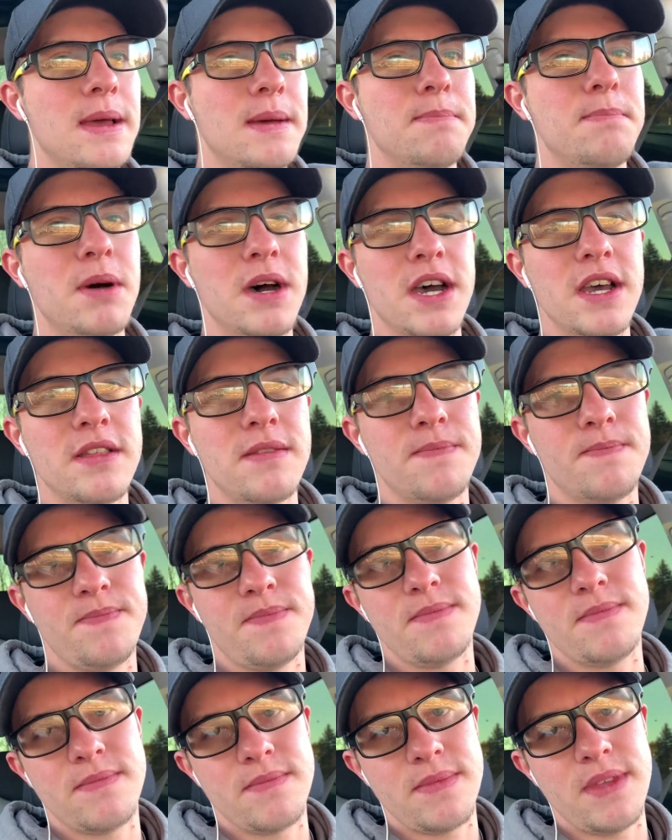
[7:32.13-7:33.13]
But
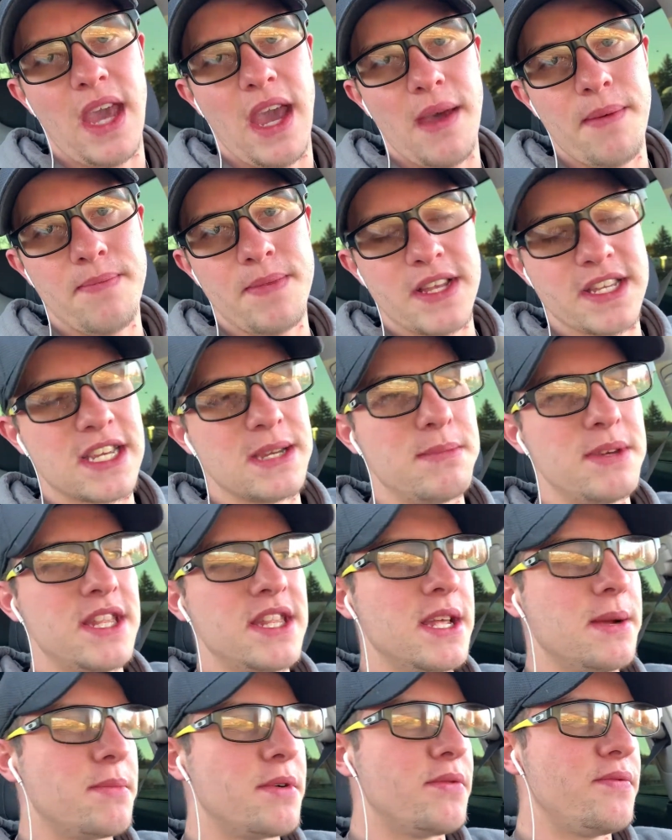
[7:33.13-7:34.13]
yeah, that's going to be the
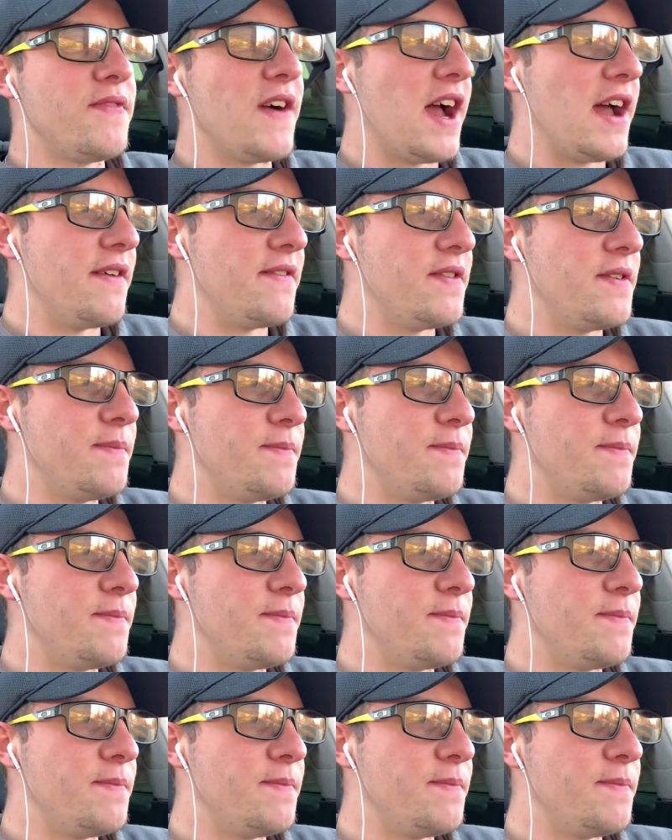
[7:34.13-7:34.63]
number 5.